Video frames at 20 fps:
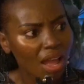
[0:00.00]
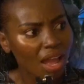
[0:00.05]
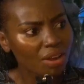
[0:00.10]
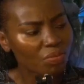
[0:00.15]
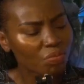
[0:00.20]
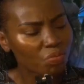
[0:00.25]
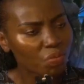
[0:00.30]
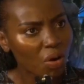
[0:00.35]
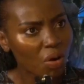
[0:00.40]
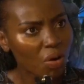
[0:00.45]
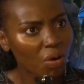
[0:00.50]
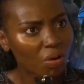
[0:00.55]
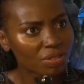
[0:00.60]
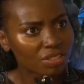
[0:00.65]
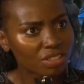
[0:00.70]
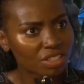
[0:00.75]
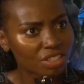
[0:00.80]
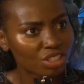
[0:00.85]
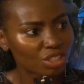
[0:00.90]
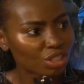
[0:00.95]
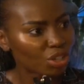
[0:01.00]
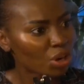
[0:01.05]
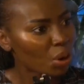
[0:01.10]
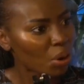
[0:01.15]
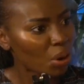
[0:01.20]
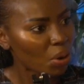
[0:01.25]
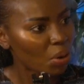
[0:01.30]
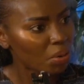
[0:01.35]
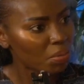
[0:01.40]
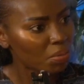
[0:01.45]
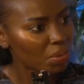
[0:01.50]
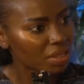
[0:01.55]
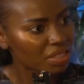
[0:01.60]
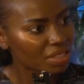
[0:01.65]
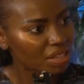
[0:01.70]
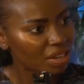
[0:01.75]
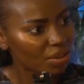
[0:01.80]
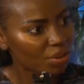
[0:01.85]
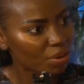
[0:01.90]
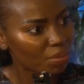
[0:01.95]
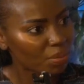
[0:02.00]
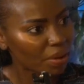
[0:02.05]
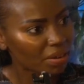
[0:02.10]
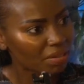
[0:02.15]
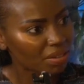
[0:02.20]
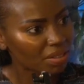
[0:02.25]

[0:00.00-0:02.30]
Yeah. And what, did you go home and tell your